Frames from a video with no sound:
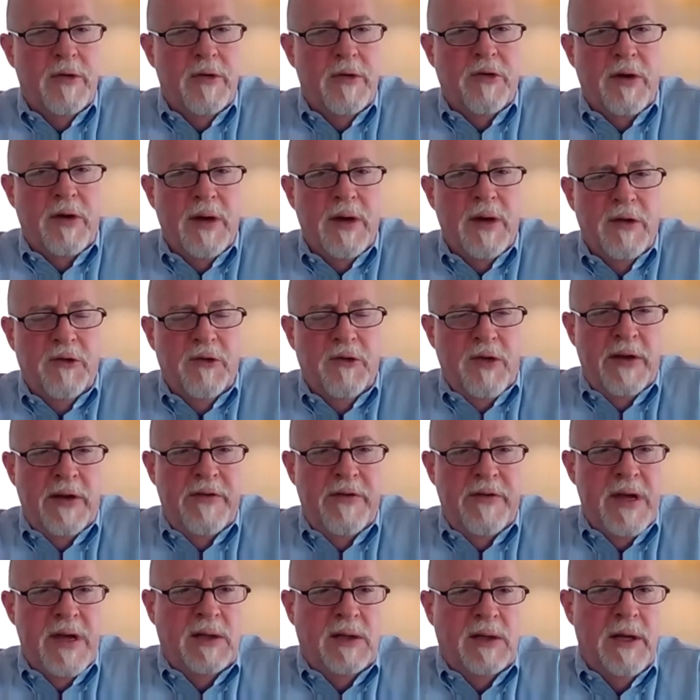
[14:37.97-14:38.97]
a set
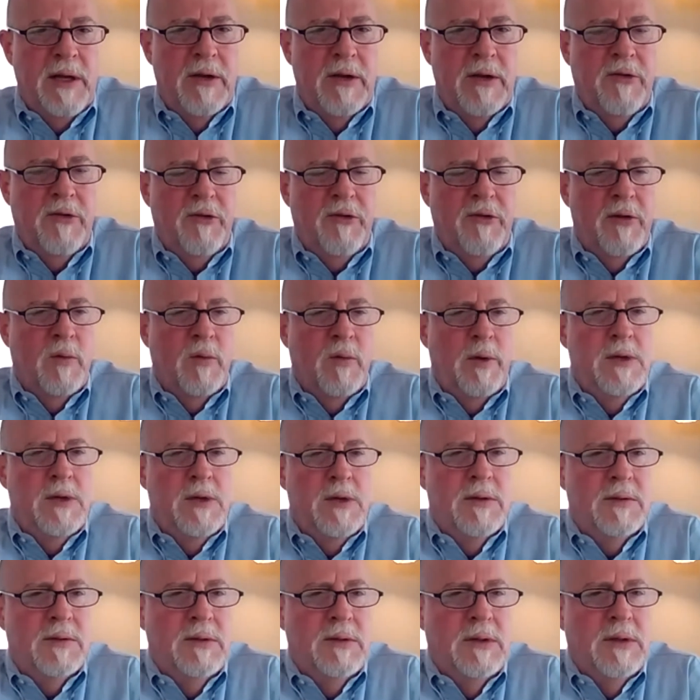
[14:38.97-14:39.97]
of analytics that we
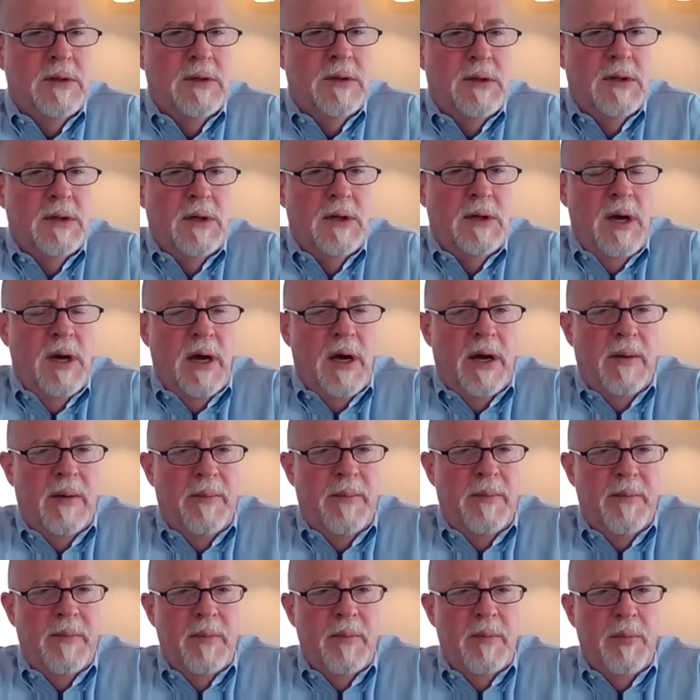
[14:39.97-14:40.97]
do,
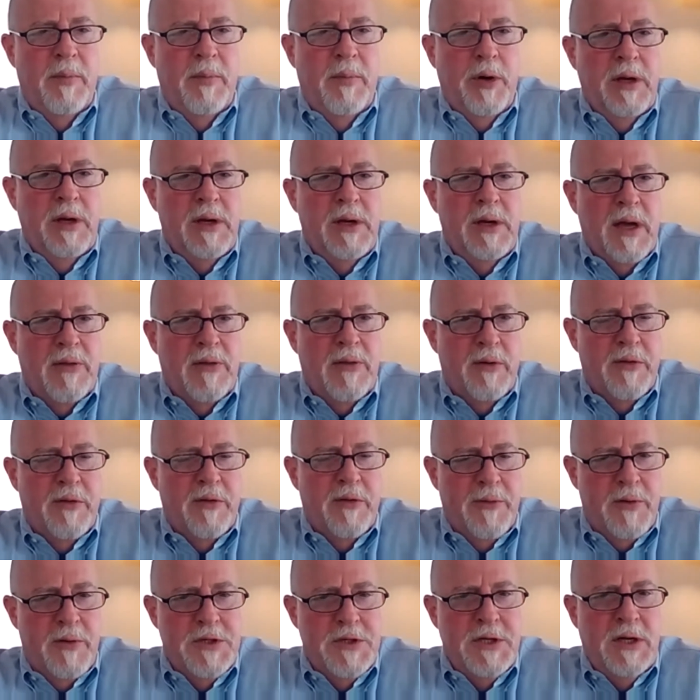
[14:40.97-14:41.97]
putting together a
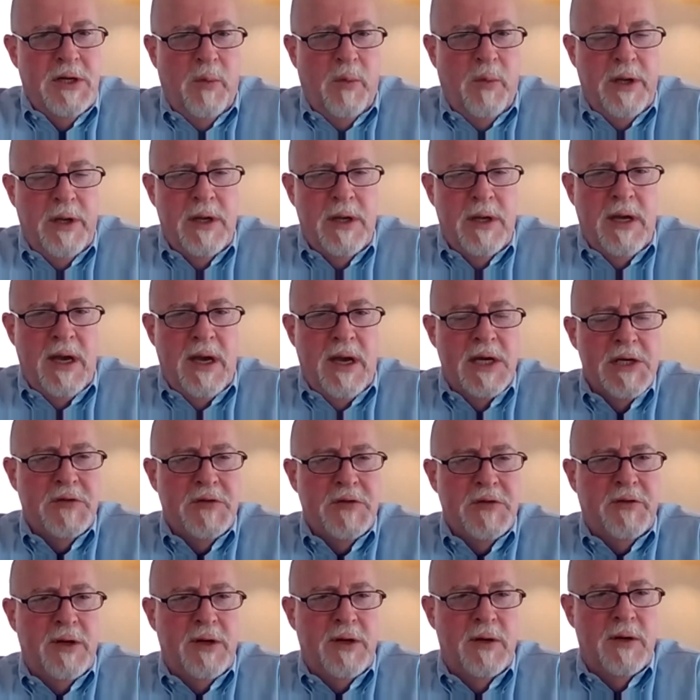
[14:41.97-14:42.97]
13-week
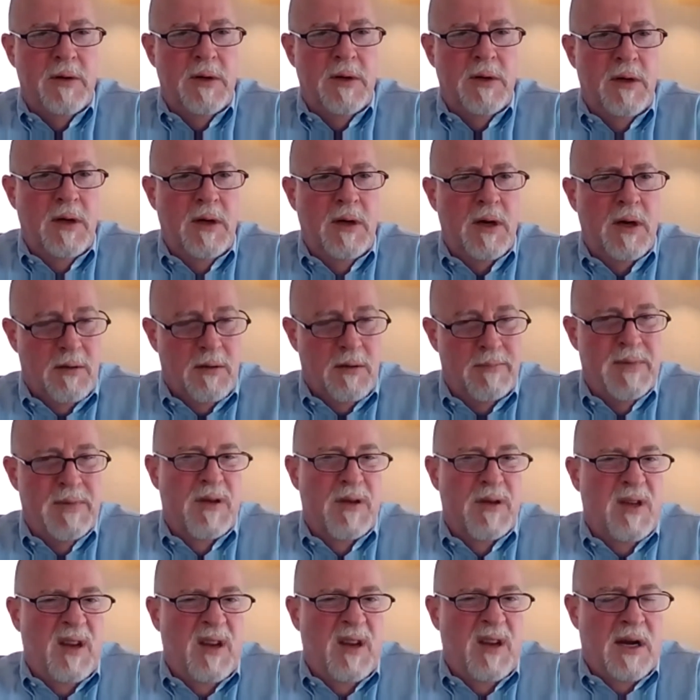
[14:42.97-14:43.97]
cash flow,
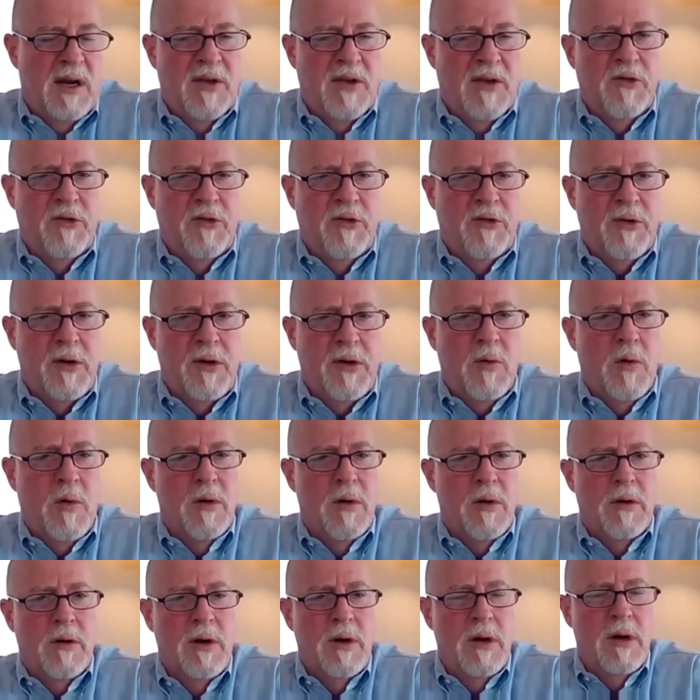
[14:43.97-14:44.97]
in essence a
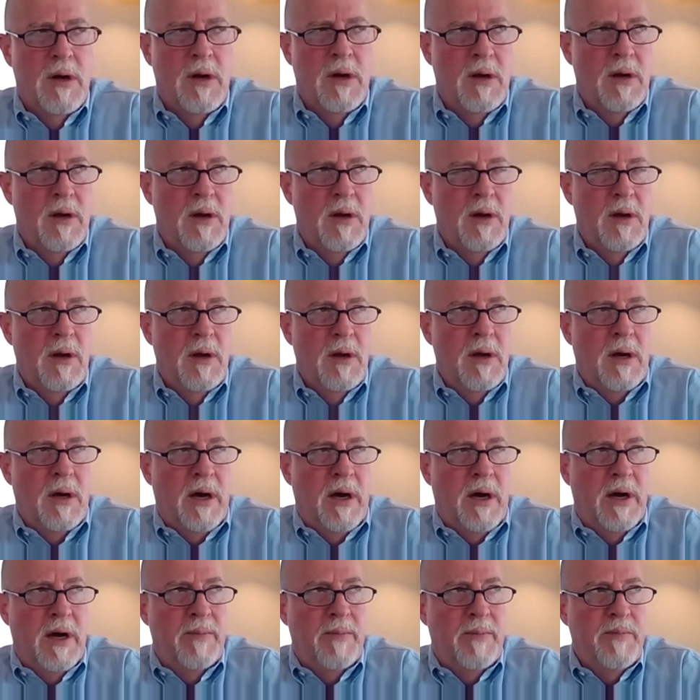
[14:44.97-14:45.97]
quarter,
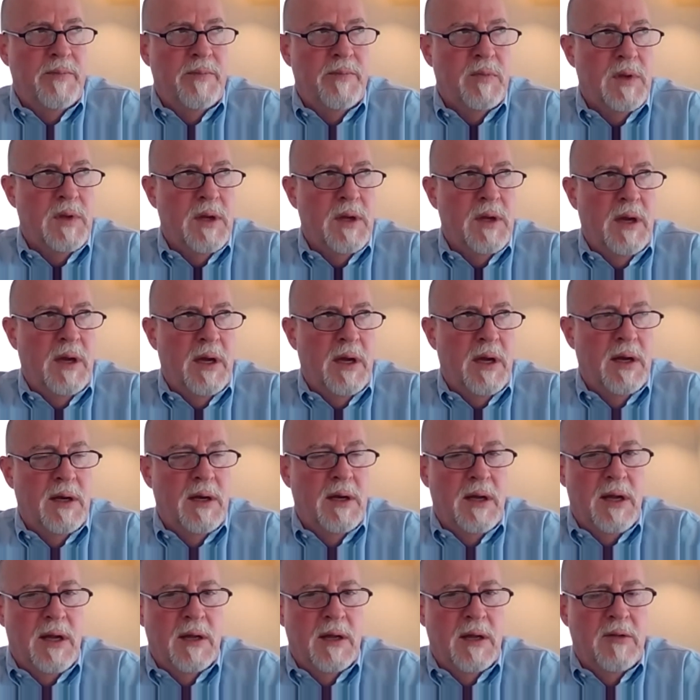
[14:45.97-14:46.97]

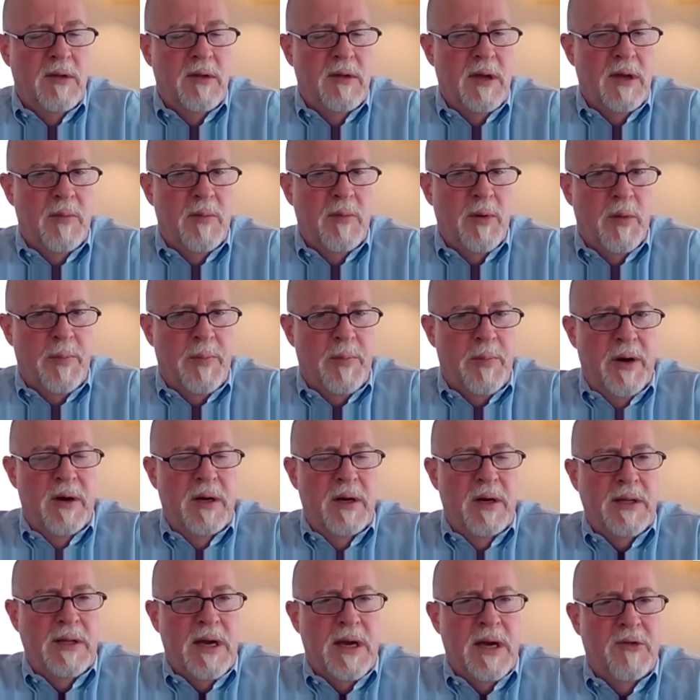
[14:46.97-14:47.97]
and
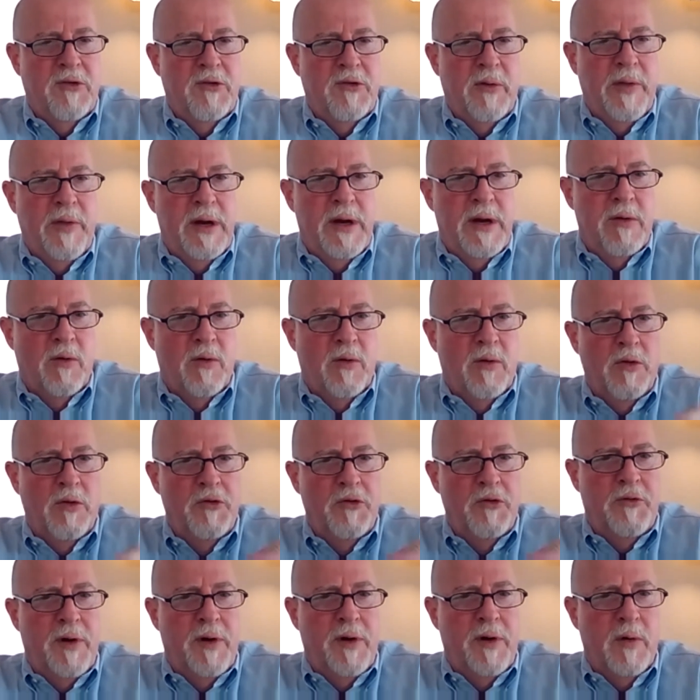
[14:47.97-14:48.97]
preparing that so that it rolls
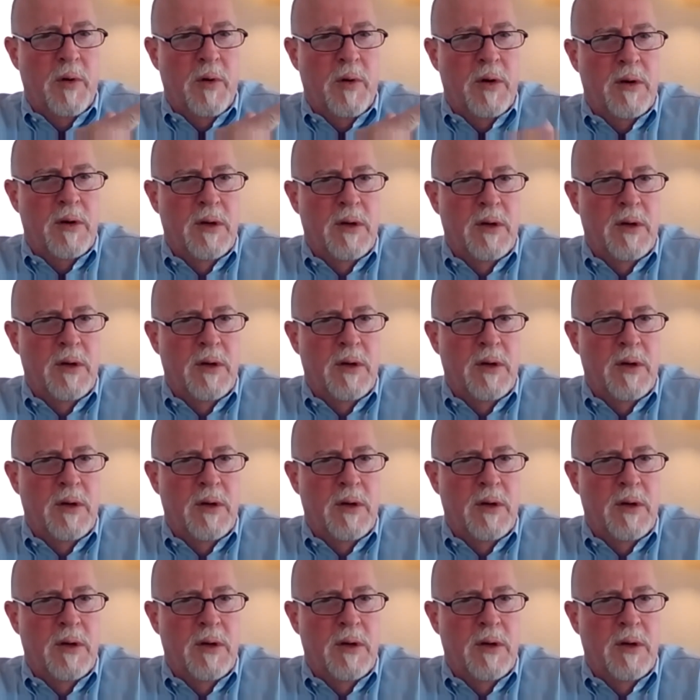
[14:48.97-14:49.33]
forward.